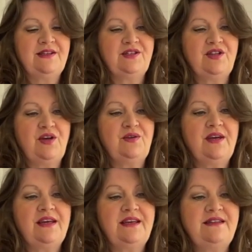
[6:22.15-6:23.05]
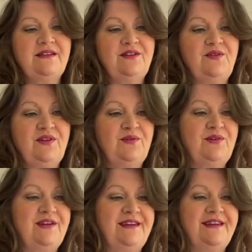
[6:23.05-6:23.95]
So he's a lovely
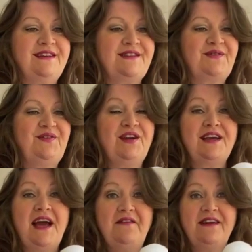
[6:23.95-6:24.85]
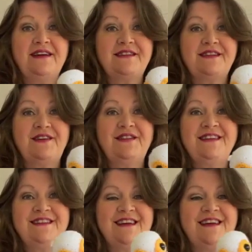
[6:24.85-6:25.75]
one. He is full of character,
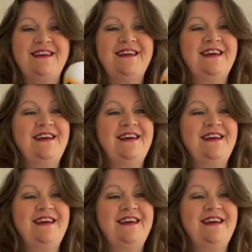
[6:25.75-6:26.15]
isn't he?